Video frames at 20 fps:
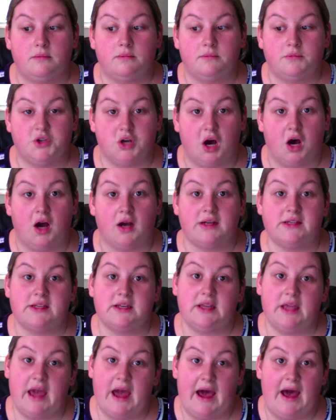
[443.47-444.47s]
dogs
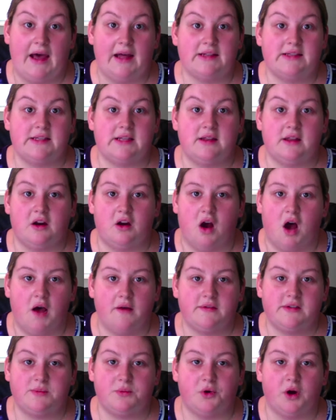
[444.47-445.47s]
and cats and their
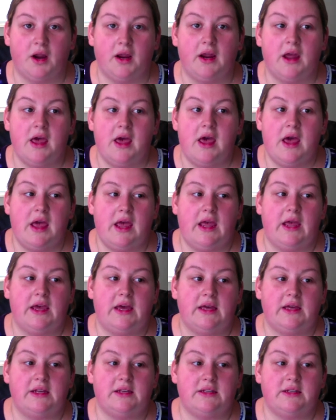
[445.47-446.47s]
offspring.
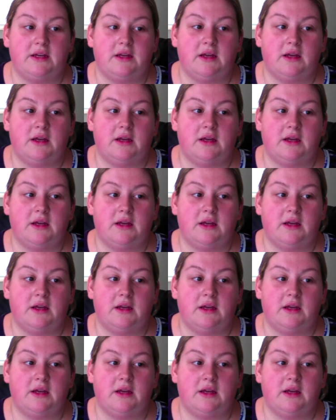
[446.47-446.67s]
And